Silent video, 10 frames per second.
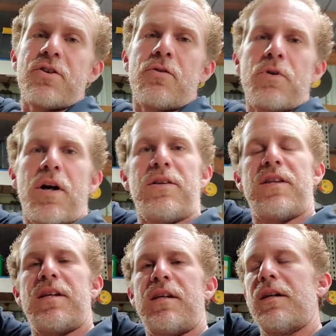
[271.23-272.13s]
run
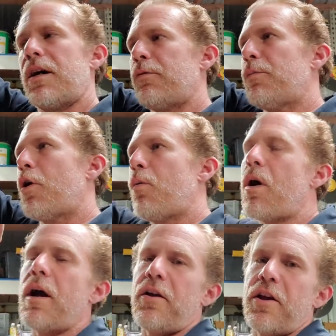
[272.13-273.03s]
the remote
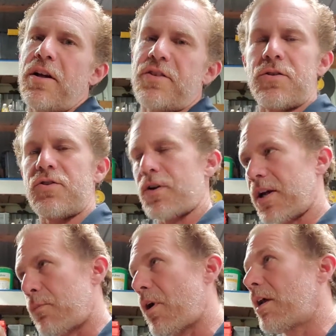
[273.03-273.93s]
wire there too so I
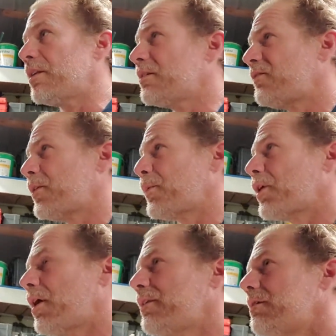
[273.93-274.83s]
can manually flip it on.